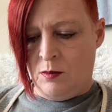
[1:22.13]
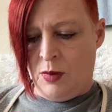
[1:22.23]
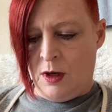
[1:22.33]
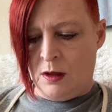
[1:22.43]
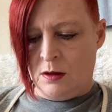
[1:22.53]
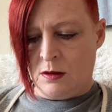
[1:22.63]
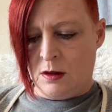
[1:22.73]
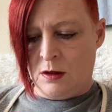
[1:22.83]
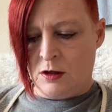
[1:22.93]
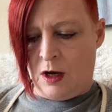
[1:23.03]
"But," said
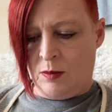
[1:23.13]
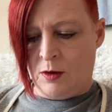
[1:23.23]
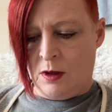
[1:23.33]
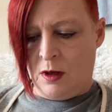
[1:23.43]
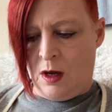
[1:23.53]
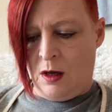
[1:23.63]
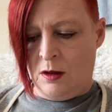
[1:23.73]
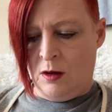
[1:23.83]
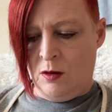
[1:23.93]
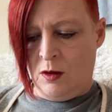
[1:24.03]
the chaplain, "I
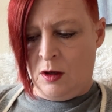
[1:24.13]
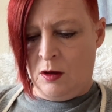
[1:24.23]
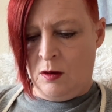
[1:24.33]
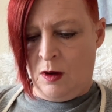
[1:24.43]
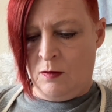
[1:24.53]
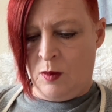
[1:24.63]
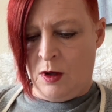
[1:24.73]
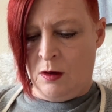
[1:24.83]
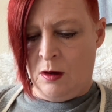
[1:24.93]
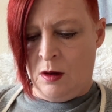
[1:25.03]
know that you have
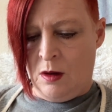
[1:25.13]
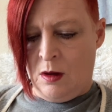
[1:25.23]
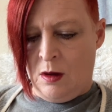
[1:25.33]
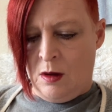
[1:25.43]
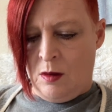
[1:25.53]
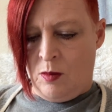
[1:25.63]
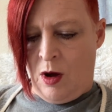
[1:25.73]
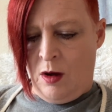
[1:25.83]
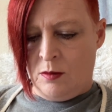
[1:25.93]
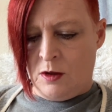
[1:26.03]
been
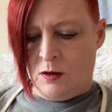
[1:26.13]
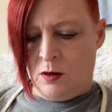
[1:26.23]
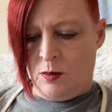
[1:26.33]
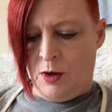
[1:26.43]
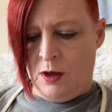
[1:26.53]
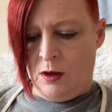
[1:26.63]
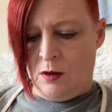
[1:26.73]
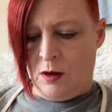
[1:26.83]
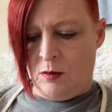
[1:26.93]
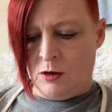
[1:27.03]
bombed and
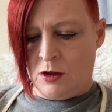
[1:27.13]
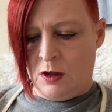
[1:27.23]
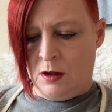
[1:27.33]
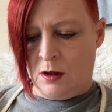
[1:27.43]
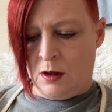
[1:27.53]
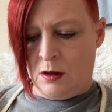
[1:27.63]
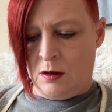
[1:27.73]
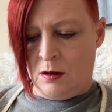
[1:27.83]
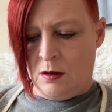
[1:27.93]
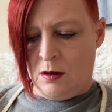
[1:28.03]
torpedoed and machine gunned.
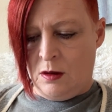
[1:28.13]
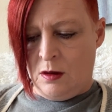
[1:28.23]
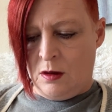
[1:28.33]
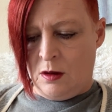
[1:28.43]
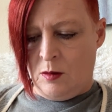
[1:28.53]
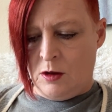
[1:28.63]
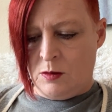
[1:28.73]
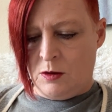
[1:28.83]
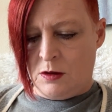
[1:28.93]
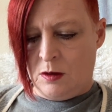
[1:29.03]
There must
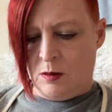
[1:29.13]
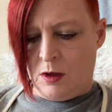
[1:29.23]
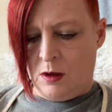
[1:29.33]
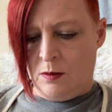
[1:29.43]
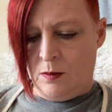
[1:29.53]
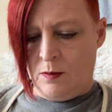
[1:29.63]
be something."